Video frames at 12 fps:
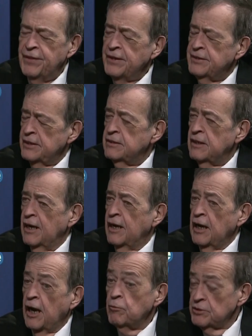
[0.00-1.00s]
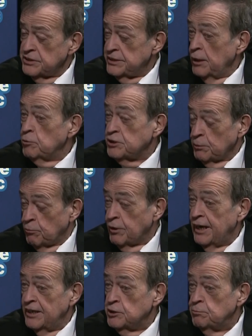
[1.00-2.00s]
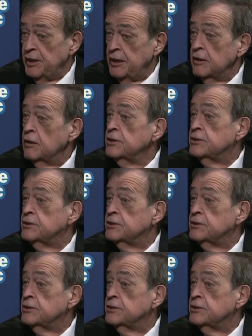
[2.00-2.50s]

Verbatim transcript: thing that I, I will say surprised me